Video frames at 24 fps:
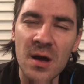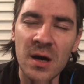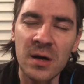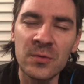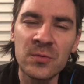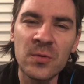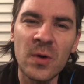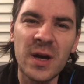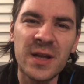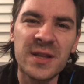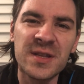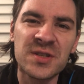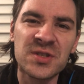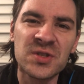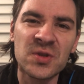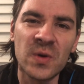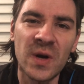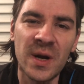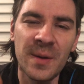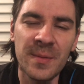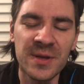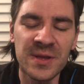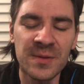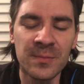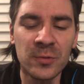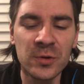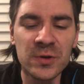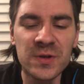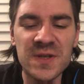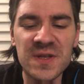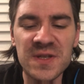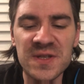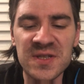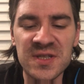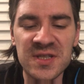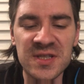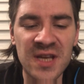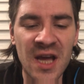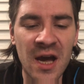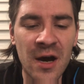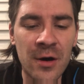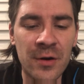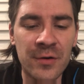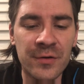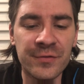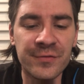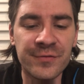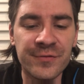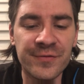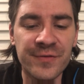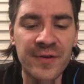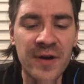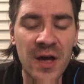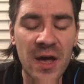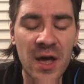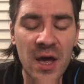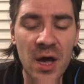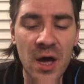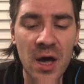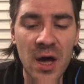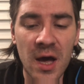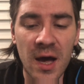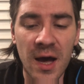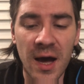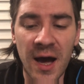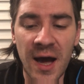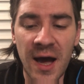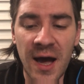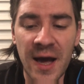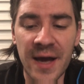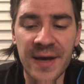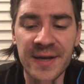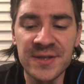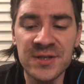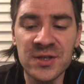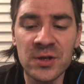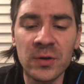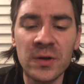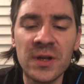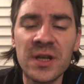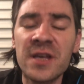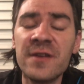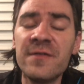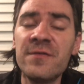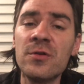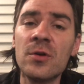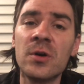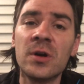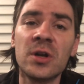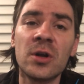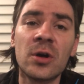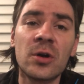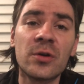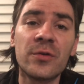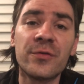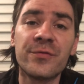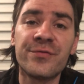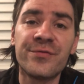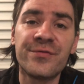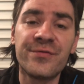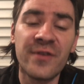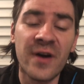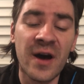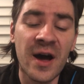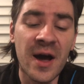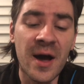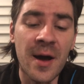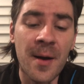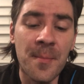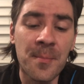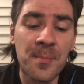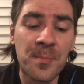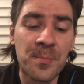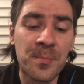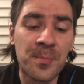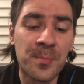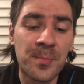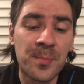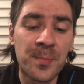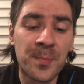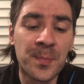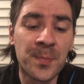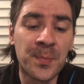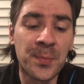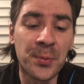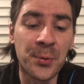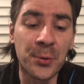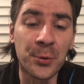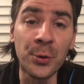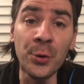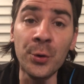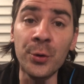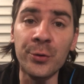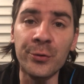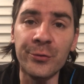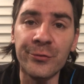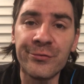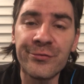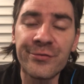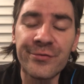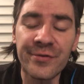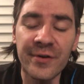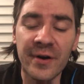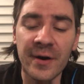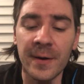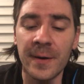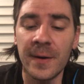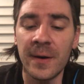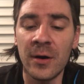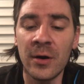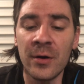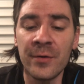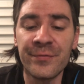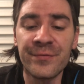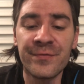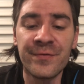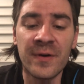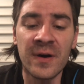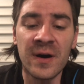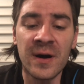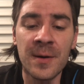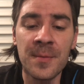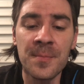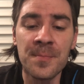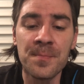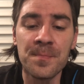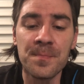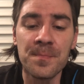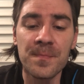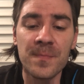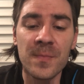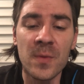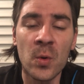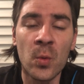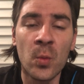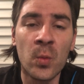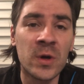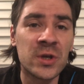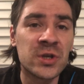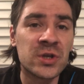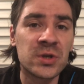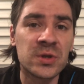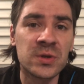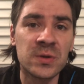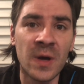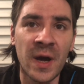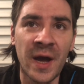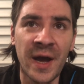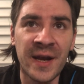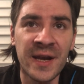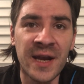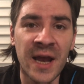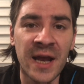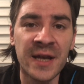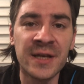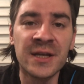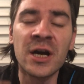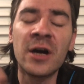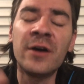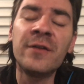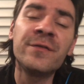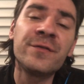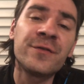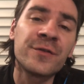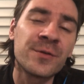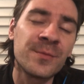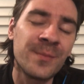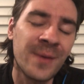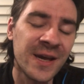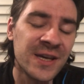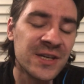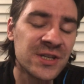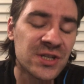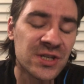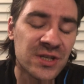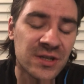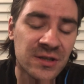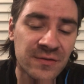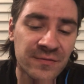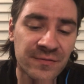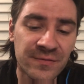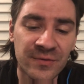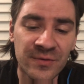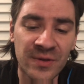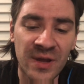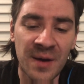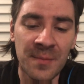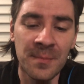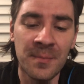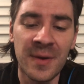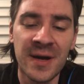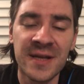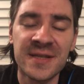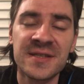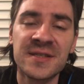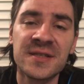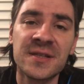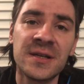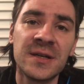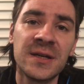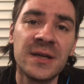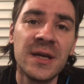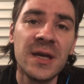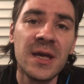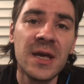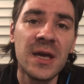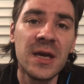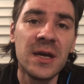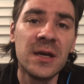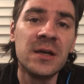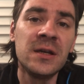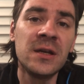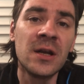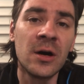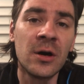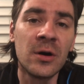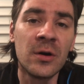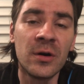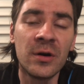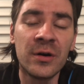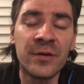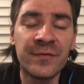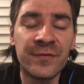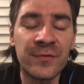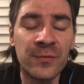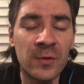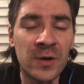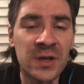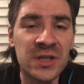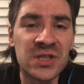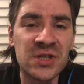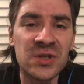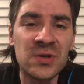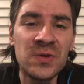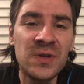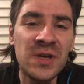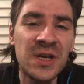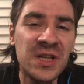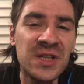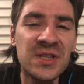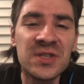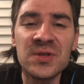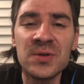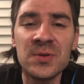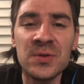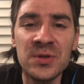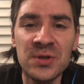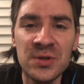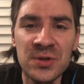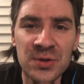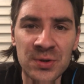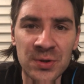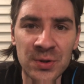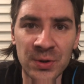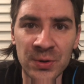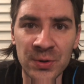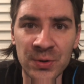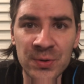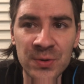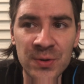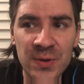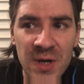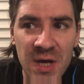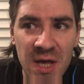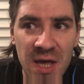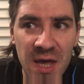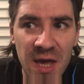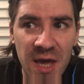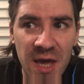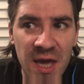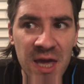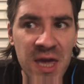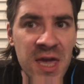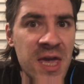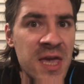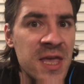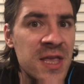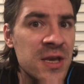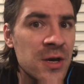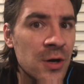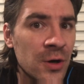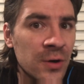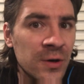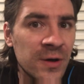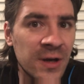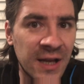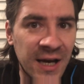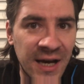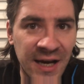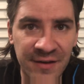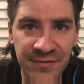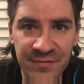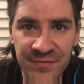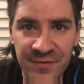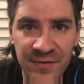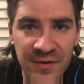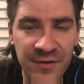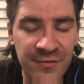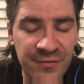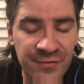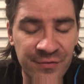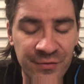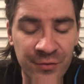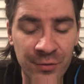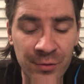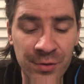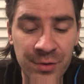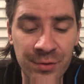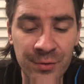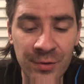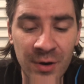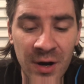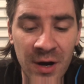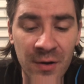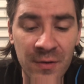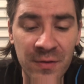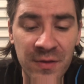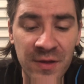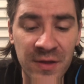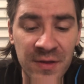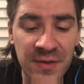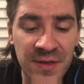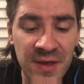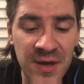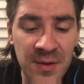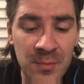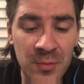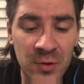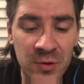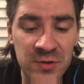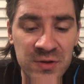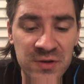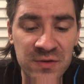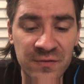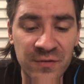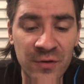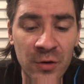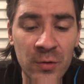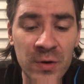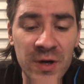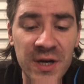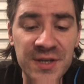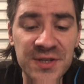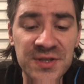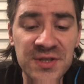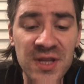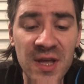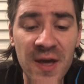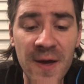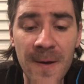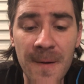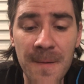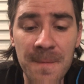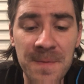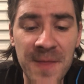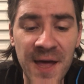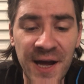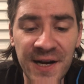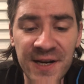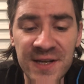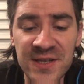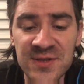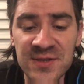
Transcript: how do I describe it? The month itself uh, is going to give you a lot of uh, proof of um, what you, and, and confirmation for that matter, you know, of what you need to do in your life for throughout the months of August. That